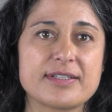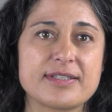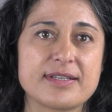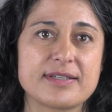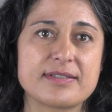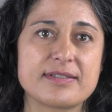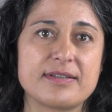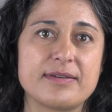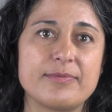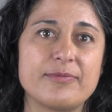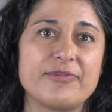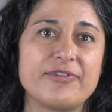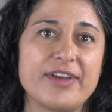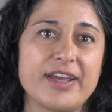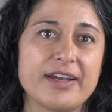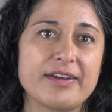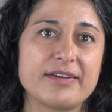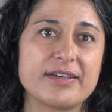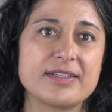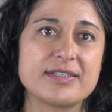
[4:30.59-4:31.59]
system
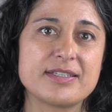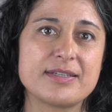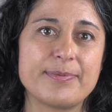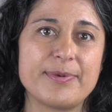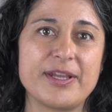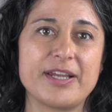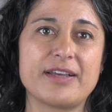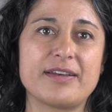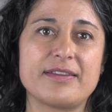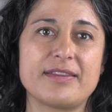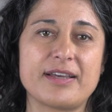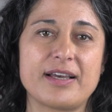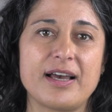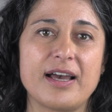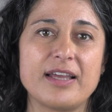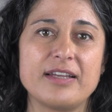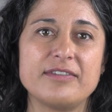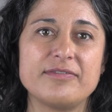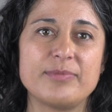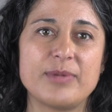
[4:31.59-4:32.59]
varies depending on the
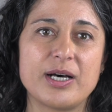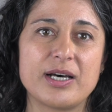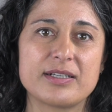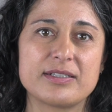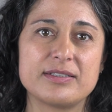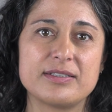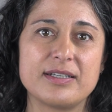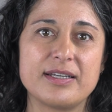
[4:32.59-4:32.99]
kind of model